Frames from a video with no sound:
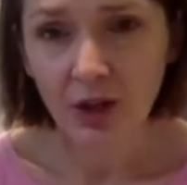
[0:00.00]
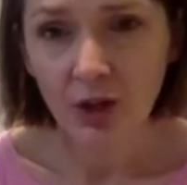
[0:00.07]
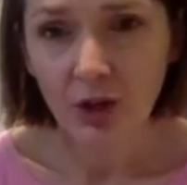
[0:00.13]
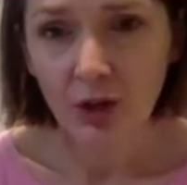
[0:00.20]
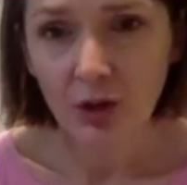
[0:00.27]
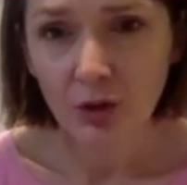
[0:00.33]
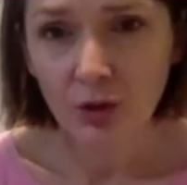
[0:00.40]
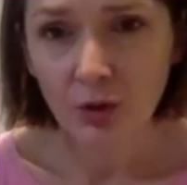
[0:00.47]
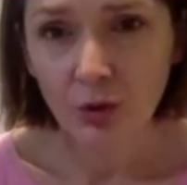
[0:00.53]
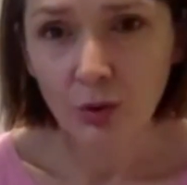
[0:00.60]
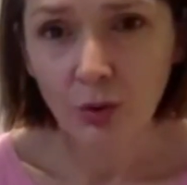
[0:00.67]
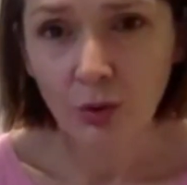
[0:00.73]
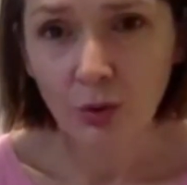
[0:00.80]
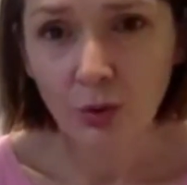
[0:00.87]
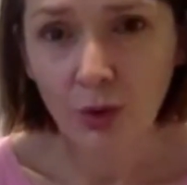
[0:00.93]

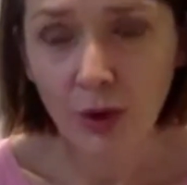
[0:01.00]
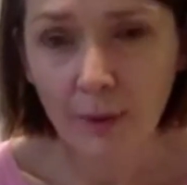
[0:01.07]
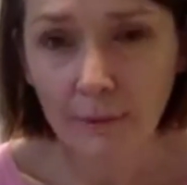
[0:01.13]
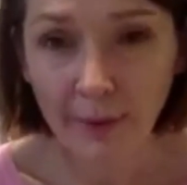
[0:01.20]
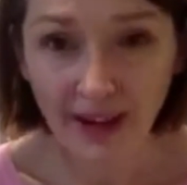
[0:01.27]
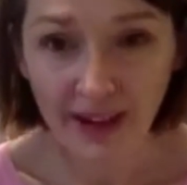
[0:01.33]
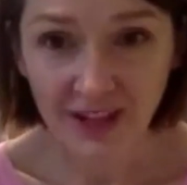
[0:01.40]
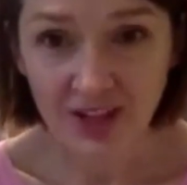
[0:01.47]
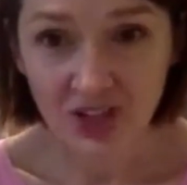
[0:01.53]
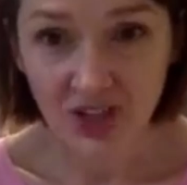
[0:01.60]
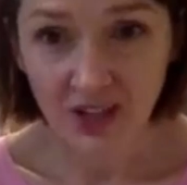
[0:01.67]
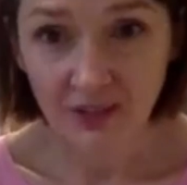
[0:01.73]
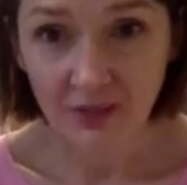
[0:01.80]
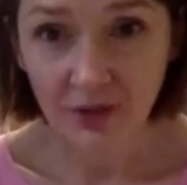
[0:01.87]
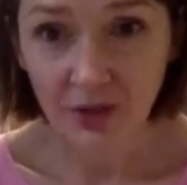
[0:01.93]
your packaging
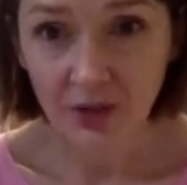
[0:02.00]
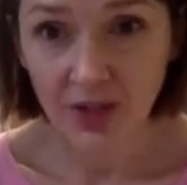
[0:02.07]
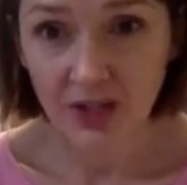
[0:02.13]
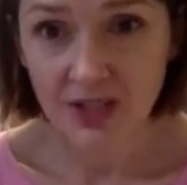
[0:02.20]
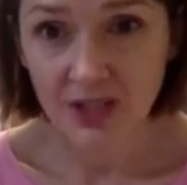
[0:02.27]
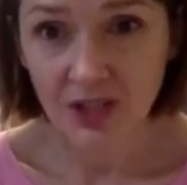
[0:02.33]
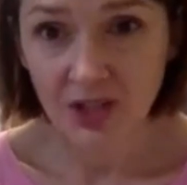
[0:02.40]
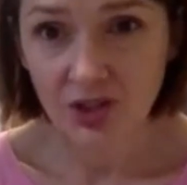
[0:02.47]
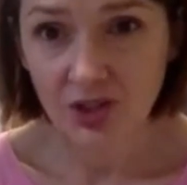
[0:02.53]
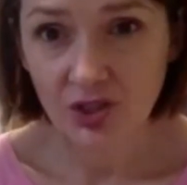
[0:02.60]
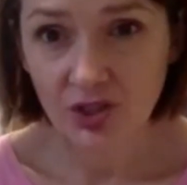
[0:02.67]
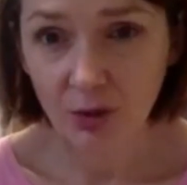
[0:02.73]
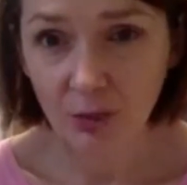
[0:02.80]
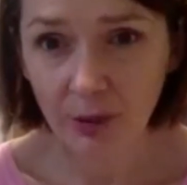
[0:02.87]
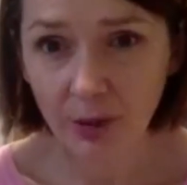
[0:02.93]
that you're getting in your
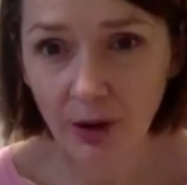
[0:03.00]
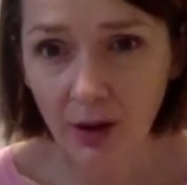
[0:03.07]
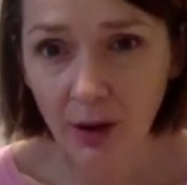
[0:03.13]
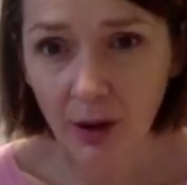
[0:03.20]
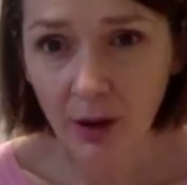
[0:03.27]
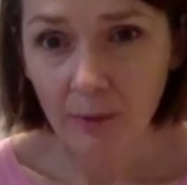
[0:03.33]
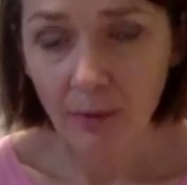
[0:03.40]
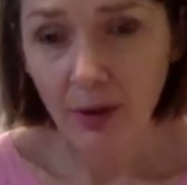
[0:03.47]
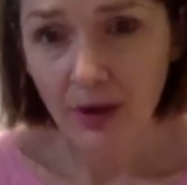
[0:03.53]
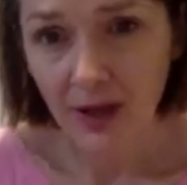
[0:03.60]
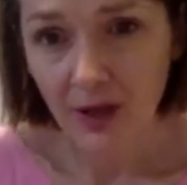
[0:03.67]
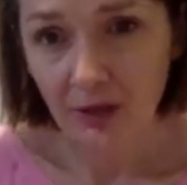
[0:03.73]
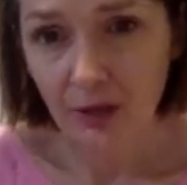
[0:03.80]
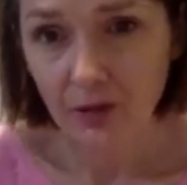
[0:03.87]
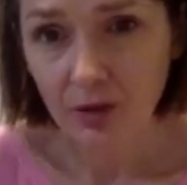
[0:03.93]
shop, buying
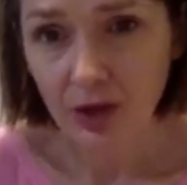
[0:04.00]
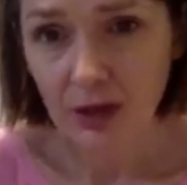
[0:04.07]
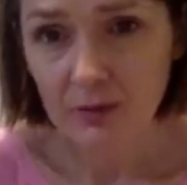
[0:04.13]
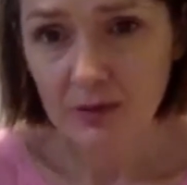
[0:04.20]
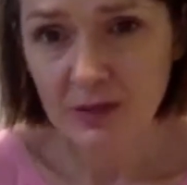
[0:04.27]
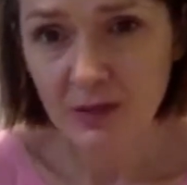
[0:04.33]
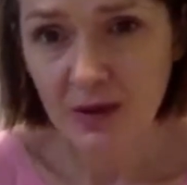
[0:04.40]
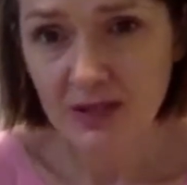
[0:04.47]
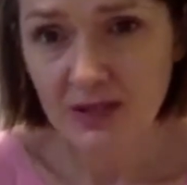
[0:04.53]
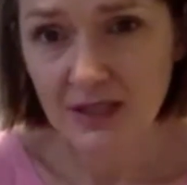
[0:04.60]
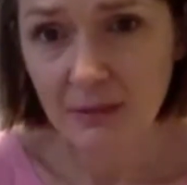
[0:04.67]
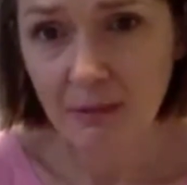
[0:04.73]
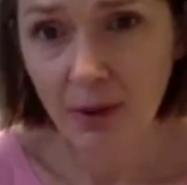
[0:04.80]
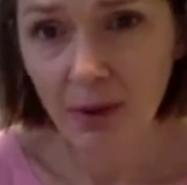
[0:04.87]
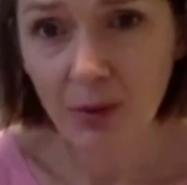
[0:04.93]
your herbs and spices in
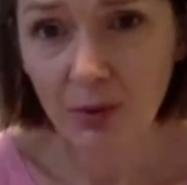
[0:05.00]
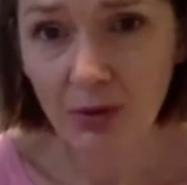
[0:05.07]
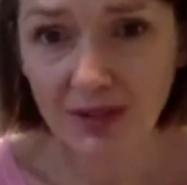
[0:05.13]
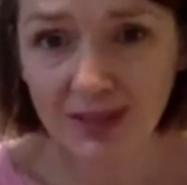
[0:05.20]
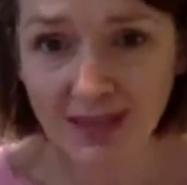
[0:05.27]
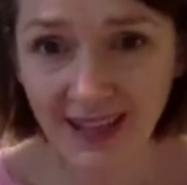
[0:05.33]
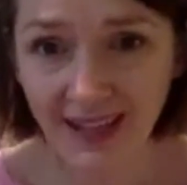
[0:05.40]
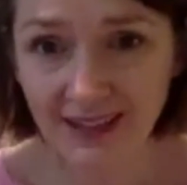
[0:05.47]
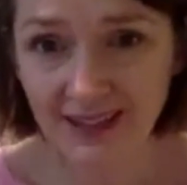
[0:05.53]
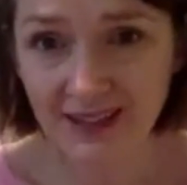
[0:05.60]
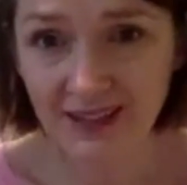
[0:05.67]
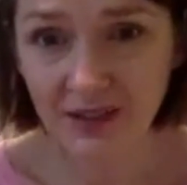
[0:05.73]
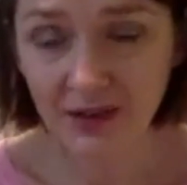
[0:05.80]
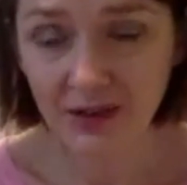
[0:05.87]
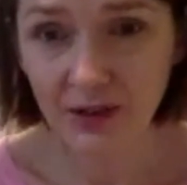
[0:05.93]
bulk and decanting
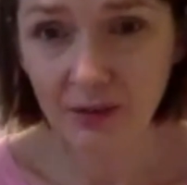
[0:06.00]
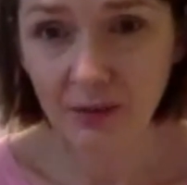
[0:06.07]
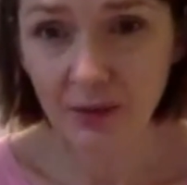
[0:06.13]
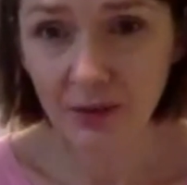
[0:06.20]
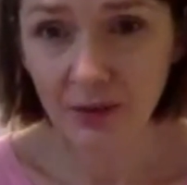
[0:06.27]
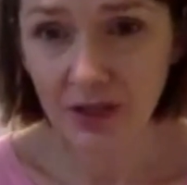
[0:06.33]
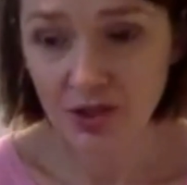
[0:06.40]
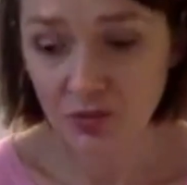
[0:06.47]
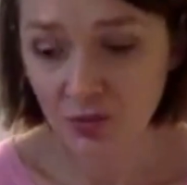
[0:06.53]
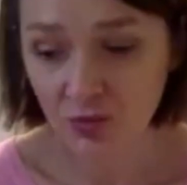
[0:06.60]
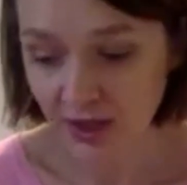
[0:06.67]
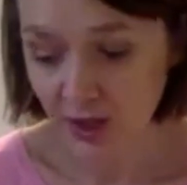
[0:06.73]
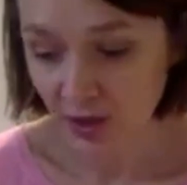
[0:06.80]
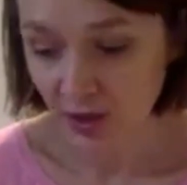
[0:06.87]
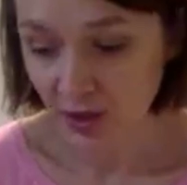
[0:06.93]
them is a really
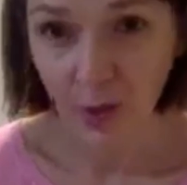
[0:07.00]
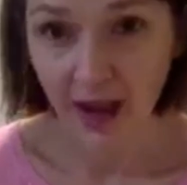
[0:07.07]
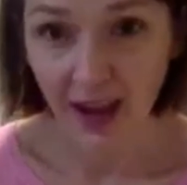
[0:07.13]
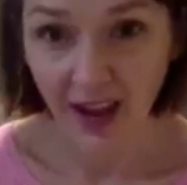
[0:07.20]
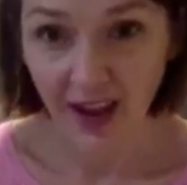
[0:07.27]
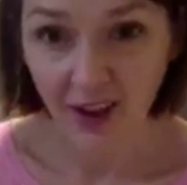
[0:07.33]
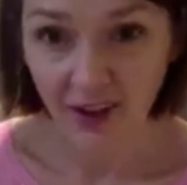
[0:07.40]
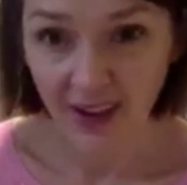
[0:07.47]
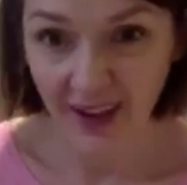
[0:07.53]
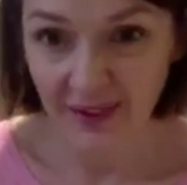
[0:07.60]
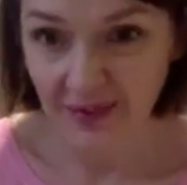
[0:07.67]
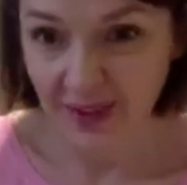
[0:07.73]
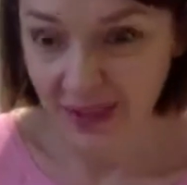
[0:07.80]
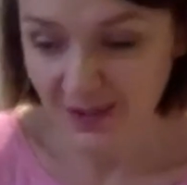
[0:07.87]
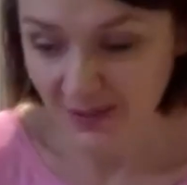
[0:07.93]
good way. And I have
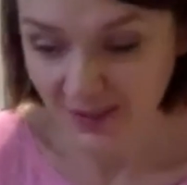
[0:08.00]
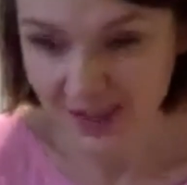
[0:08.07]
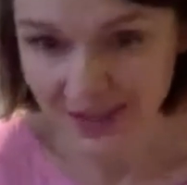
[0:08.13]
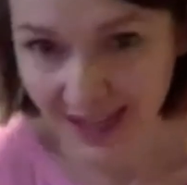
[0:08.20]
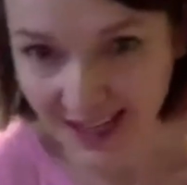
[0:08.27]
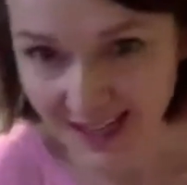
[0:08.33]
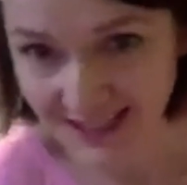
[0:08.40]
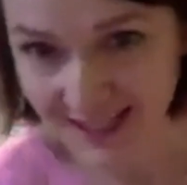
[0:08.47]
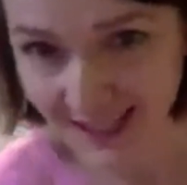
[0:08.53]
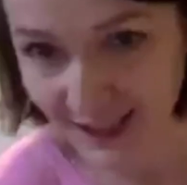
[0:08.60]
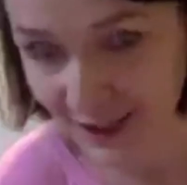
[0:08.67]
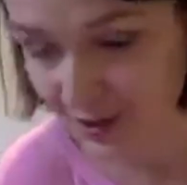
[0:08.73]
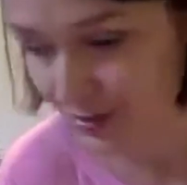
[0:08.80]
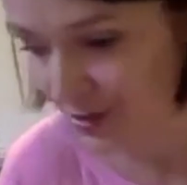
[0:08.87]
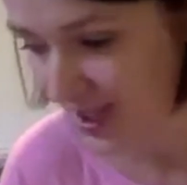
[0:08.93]
these fantastic little
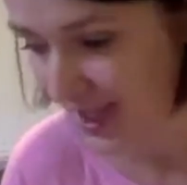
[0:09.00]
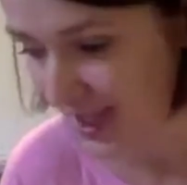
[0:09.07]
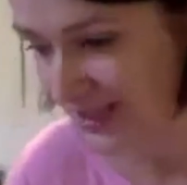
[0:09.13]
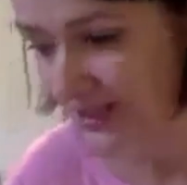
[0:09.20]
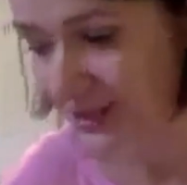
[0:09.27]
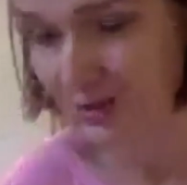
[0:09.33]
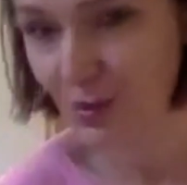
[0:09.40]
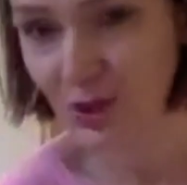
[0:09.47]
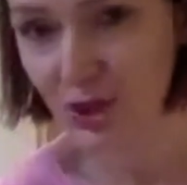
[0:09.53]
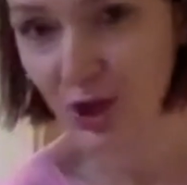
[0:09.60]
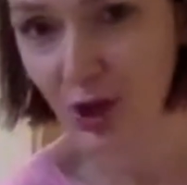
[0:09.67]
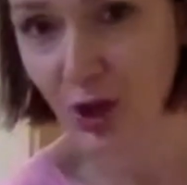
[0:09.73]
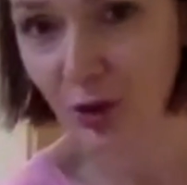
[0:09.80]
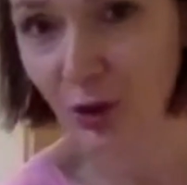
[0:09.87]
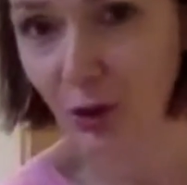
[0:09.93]
tins, which I
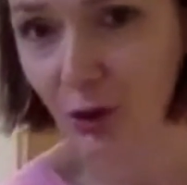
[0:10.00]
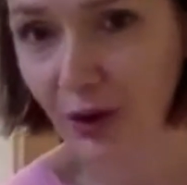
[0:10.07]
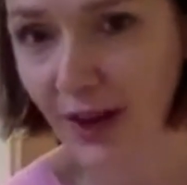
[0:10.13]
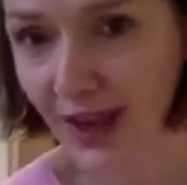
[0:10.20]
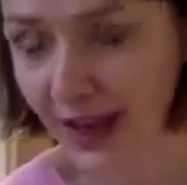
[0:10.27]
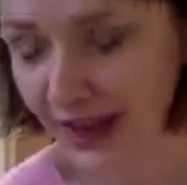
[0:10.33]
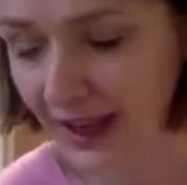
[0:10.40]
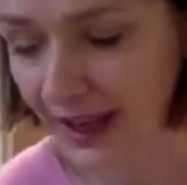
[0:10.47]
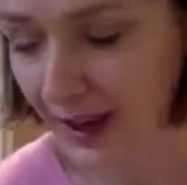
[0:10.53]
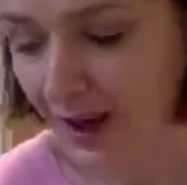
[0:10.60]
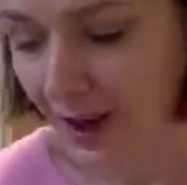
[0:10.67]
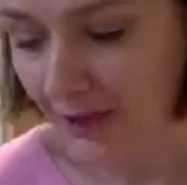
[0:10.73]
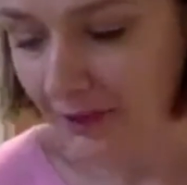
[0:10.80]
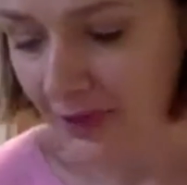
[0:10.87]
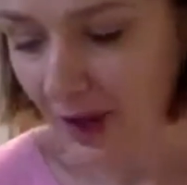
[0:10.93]
got
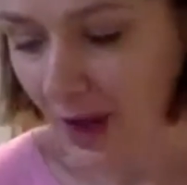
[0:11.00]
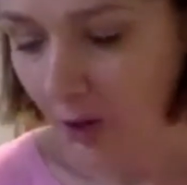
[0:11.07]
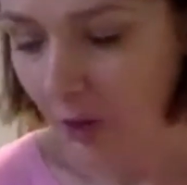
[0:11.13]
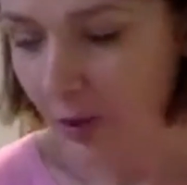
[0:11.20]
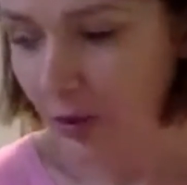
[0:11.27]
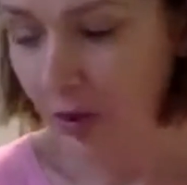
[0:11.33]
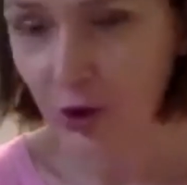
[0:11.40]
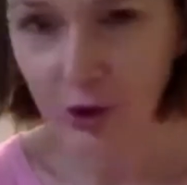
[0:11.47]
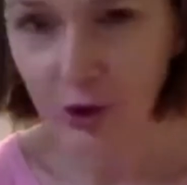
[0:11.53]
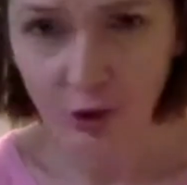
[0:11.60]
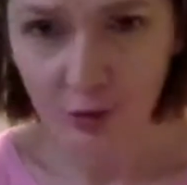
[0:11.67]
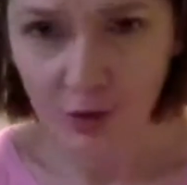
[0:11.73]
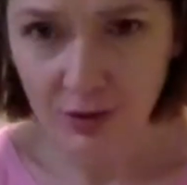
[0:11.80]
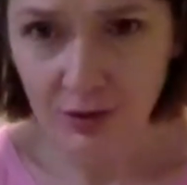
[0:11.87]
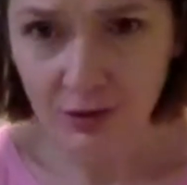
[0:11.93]
I went on a cookery
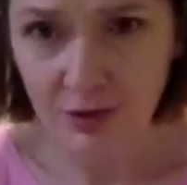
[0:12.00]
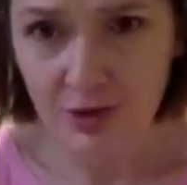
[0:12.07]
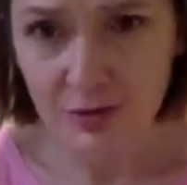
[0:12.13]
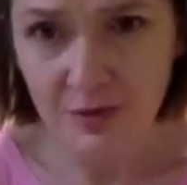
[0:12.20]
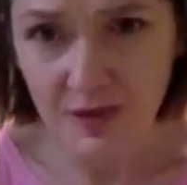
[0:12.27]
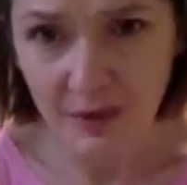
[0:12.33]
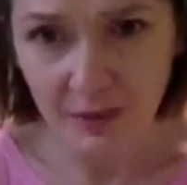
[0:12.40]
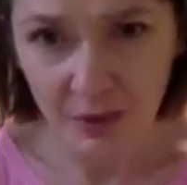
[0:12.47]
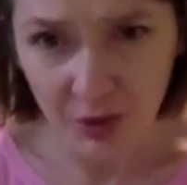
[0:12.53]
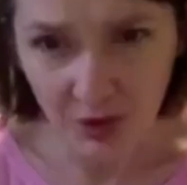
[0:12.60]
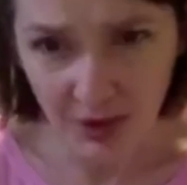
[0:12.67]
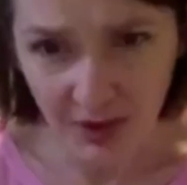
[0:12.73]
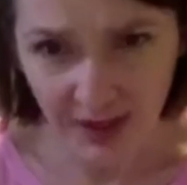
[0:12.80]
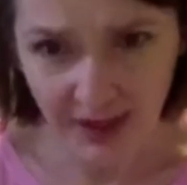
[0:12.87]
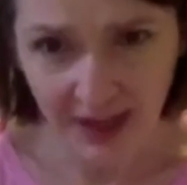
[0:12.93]
course with them, the Cooking
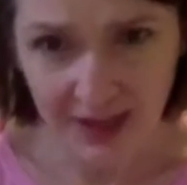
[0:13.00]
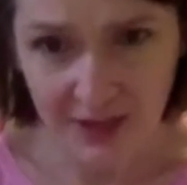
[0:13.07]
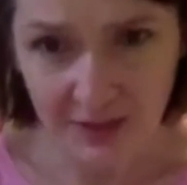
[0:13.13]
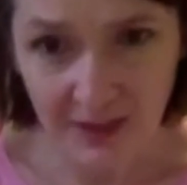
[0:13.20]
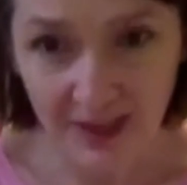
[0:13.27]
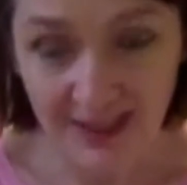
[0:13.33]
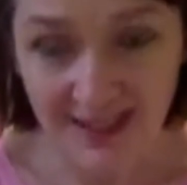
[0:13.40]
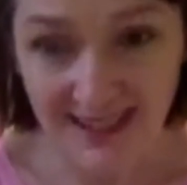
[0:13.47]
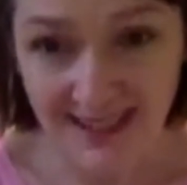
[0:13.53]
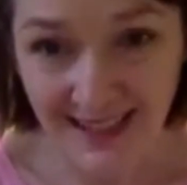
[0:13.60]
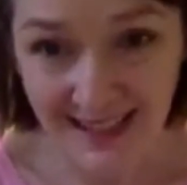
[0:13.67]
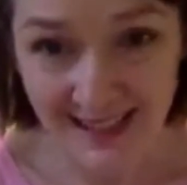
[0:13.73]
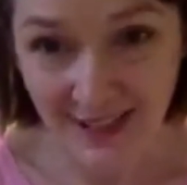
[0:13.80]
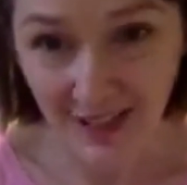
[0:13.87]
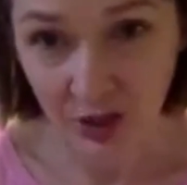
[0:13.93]
Academy, and did an
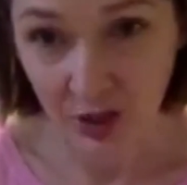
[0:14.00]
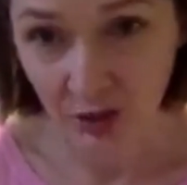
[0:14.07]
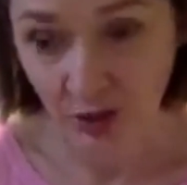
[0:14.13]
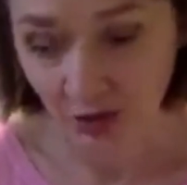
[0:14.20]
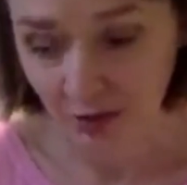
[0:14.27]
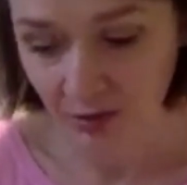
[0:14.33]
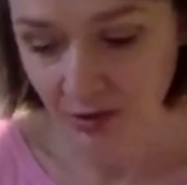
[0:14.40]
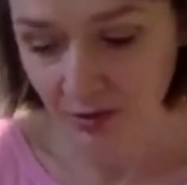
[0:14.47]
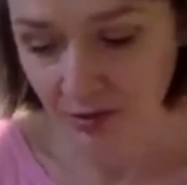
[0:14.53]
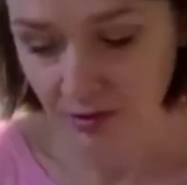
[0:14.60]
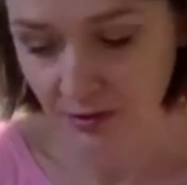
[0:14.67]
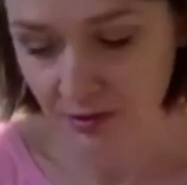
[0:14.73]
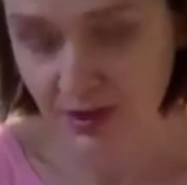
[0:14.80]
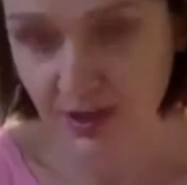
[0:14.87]
Indian cookery course.